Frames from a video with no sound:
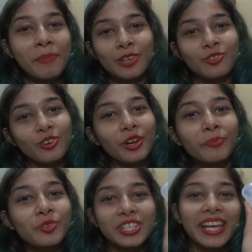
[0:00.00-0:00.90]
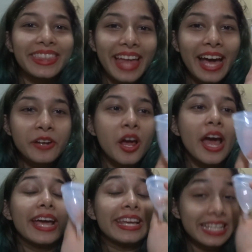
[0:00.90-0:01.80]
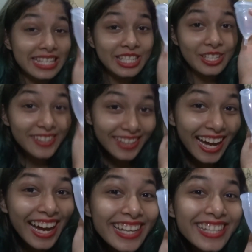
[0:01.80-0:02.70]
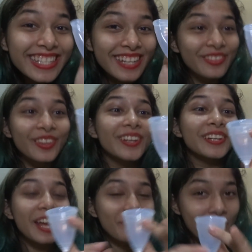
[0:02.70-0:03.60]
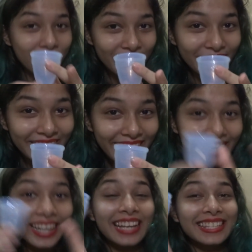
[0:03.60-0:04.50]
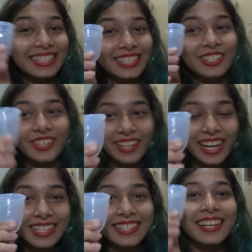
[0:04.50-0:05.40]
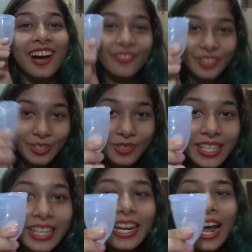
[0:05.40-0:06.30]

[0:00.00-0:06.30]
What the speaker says: menstrual cup just like that. It is sterilized, even though I didn't have my period then. I still sterilized it after using it.